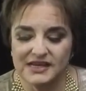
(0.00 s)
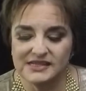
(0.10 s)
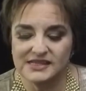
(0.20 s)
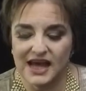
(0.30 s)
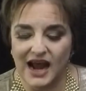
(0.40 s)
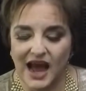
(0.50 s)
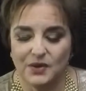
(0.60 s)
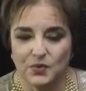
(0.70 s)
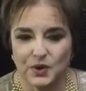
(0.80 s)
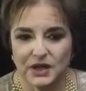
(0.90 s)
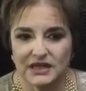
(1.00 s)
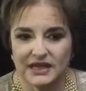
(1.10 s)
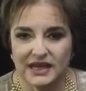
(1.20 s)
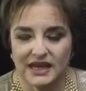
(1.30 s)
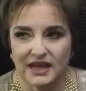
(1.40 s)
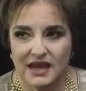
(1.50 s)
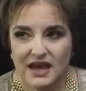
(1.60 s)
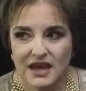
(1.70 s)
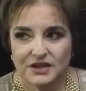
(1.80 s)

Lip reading: is that I really,